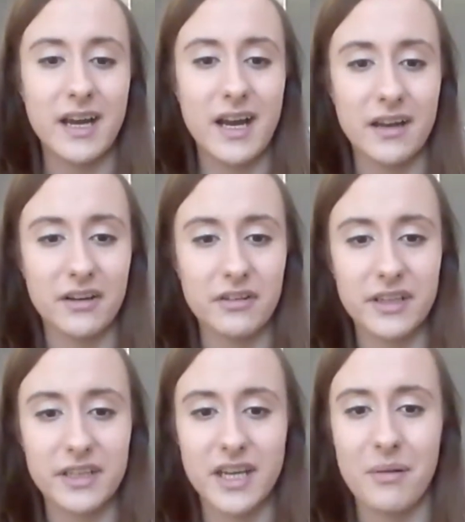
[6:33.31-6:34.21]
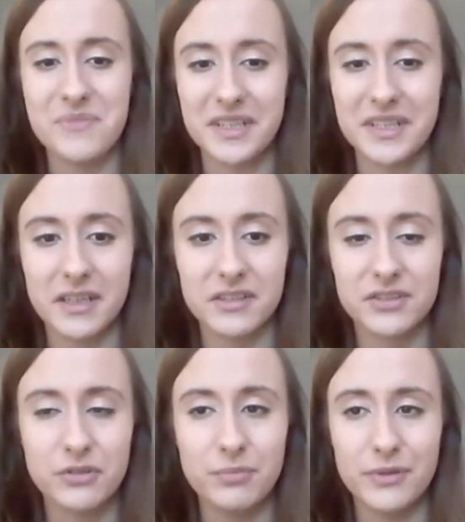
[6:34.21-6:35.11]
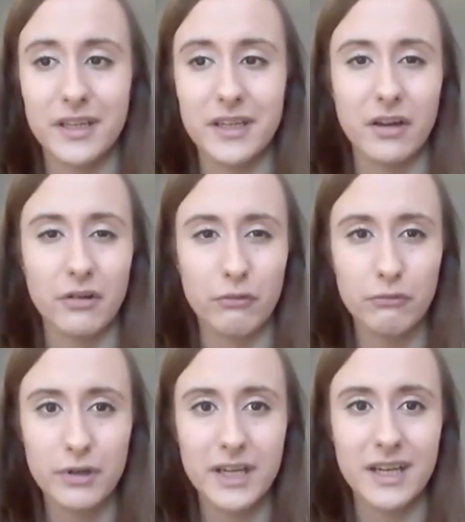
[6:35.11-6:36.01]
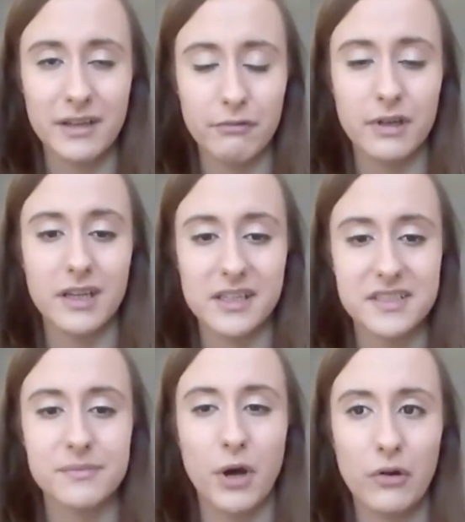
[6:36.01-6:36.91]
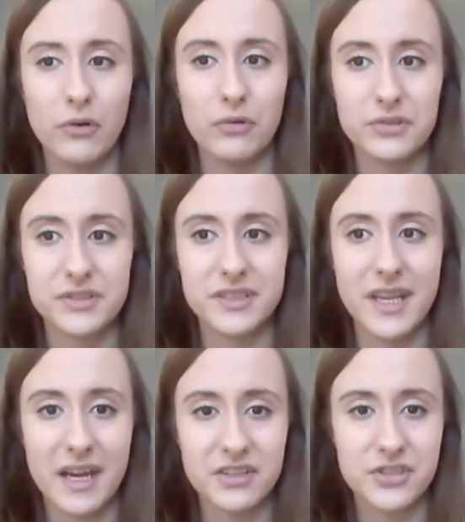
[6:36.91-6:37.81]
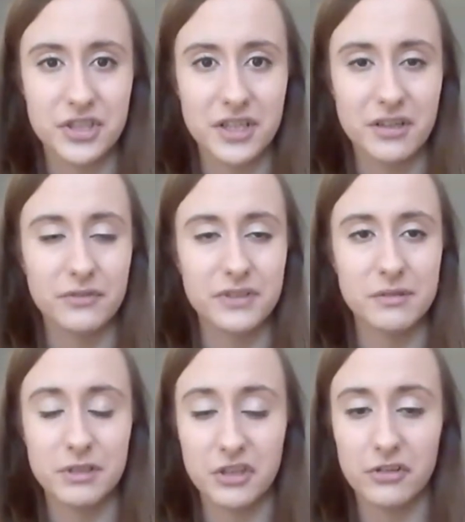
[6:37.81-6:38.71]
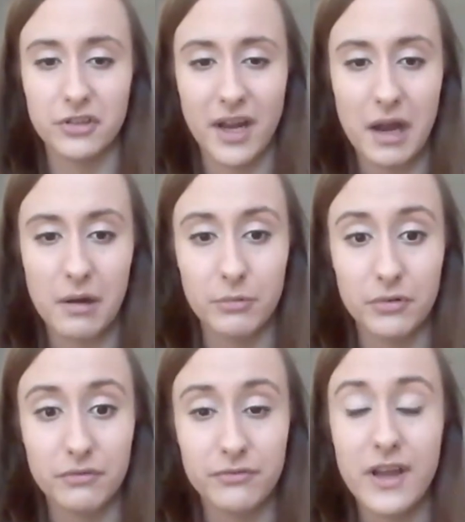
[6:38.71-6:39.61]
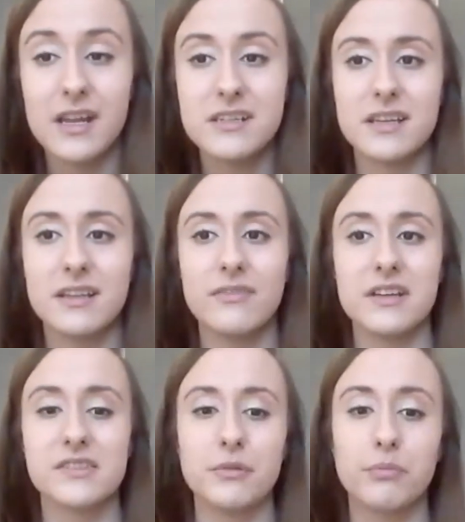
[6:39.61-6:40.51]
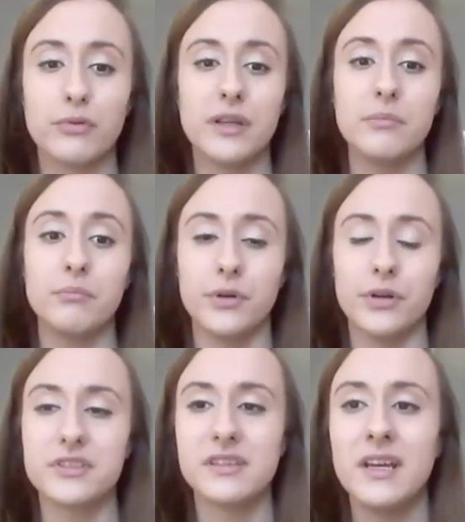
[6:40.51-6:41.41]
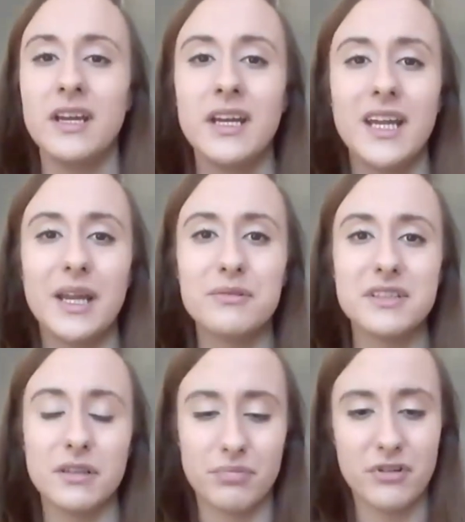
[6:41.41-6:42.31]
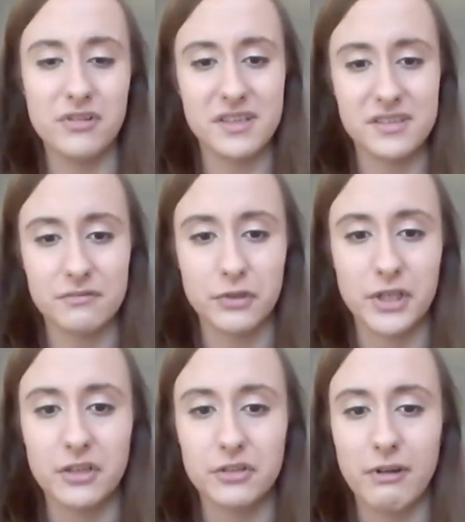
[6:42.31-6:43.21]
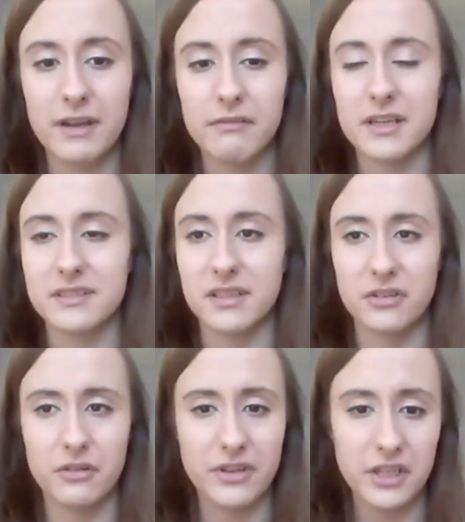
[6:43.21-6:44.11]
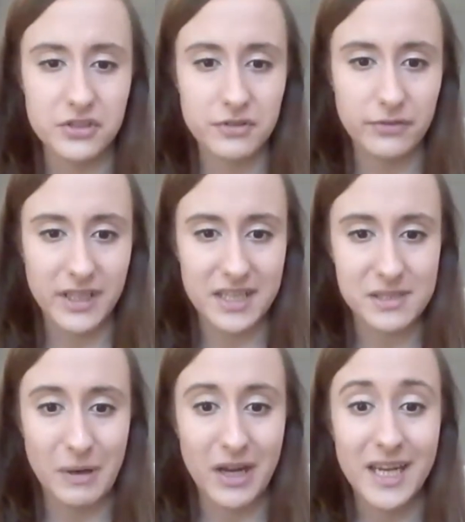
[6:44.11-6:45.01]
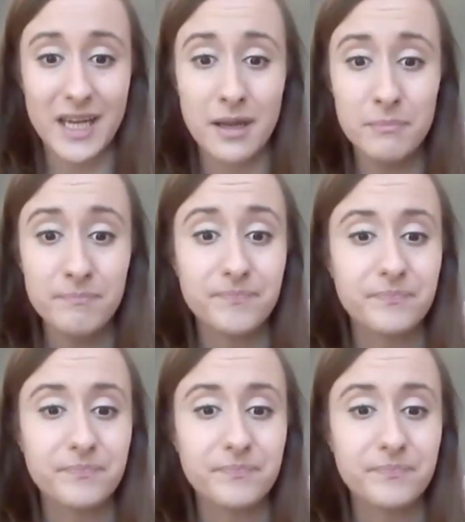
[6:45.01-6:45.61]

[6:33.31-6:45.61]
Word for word: And I think Captain Guinness could be a really, really smart horse next year. Obviously, we don't know how he would have fared in that Supreme, but he was in the process of running a great race. So I don't think you should forget about him.